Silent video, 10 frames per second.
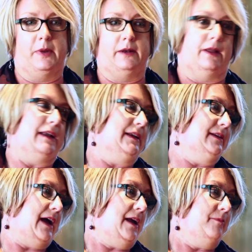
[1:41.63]
But I
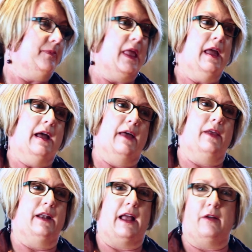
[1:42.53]
didn't die.
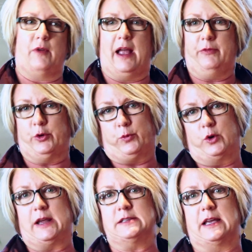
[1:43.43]
And then after
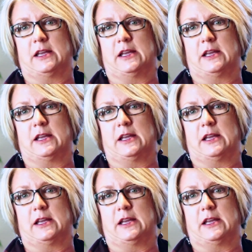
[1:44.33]
4 days,